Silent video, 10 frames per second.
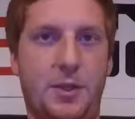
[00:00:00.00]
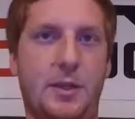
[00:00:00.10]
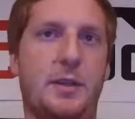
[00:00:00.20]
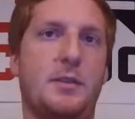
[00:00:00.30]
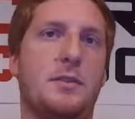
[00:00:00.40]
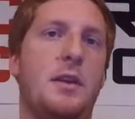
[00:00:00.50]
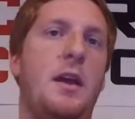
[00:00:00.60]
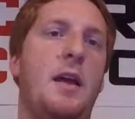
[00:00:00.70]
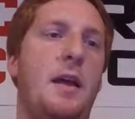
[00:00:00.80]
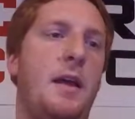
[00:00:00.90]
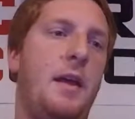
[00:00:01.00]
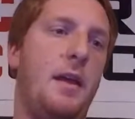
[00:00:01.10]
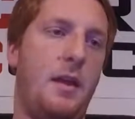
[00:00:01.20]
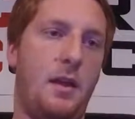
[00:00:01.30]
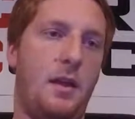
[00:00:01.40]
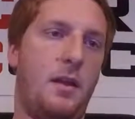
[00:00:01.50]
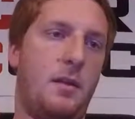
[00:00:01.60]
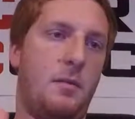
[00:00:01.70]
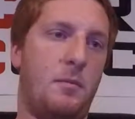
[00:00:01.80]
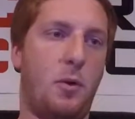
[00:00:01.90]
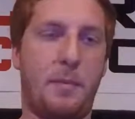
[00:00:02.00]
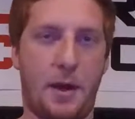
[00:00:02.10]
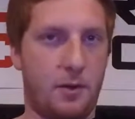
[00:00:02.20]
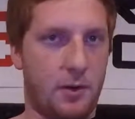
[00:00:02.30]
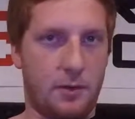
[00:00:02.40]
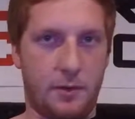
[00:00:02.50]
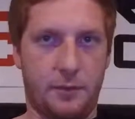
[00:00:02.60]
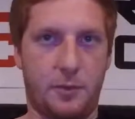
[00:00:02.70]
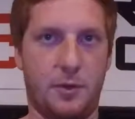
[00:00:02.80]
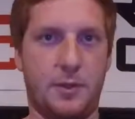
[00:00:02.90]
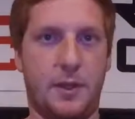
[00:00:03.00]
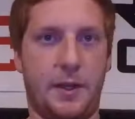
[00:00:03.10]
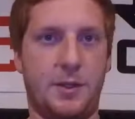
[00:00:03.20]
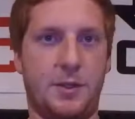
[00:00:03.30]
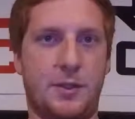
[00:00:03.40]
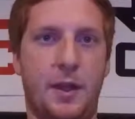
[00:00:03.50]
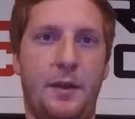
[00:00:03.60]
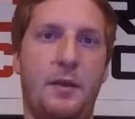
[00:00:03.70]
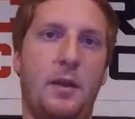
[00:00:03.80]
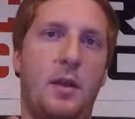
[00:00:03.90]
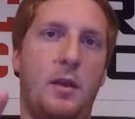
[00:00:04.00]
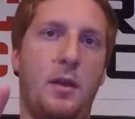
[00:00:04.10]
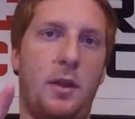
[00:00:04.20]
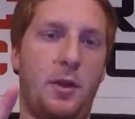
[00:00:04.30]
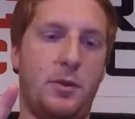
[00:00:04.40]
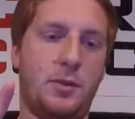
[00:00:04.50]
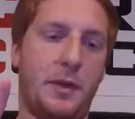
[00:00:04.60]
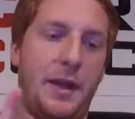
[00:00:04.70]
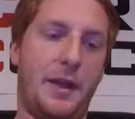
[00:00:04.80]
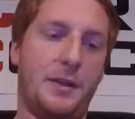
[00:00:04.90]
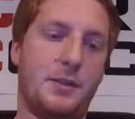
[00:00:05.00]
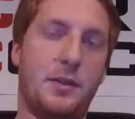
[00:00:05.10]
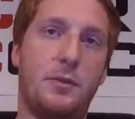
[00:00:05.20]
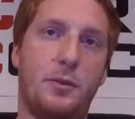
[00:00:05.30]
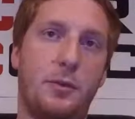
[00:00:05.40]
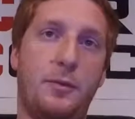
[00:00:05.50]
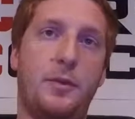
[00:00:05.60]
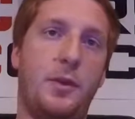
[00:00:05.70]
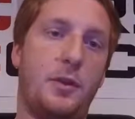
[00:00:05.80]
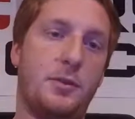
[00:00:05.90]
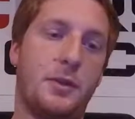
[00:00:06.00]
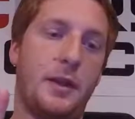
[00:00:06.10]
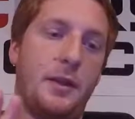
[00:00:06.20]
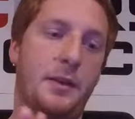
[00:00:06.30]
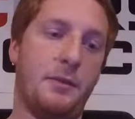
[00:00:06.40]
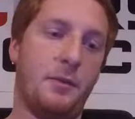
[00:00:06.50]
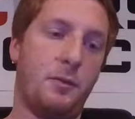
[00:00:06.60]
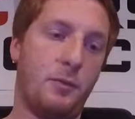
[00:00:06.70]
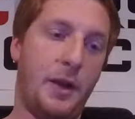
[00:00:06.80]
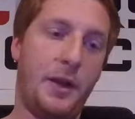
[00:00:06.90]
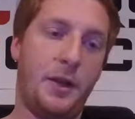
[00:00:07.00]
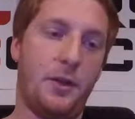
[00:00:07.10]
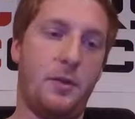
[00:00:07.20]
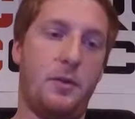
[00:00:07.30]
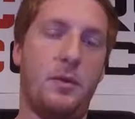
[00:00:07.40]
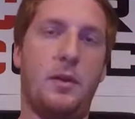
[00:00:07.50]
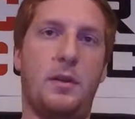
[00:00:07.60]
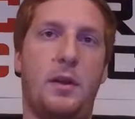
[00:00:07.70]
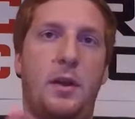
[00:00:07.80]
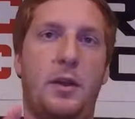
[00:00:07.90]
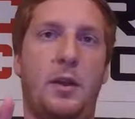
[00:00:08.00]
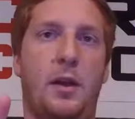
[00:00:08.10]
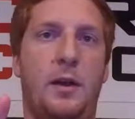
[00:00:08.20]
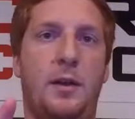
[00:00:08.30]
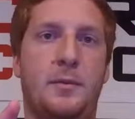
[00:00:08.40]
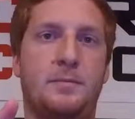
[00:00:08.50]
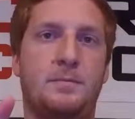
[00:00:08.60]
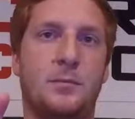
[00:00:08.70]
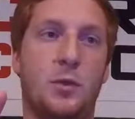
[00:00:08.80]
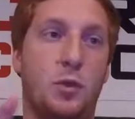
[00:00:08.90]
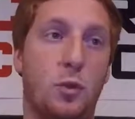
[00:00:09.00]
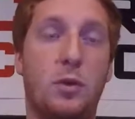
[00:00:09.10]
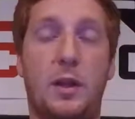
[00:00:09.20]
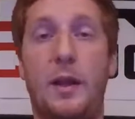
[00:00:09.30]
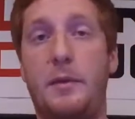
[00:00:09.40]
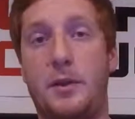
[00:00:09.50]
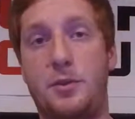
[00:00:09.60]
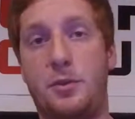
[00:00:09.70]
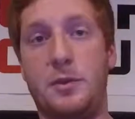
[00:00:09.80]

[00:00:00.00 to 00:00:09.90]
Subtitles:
is more power, of course, like I just said. You also get a sunroof. You also get a different radio. Dual climate control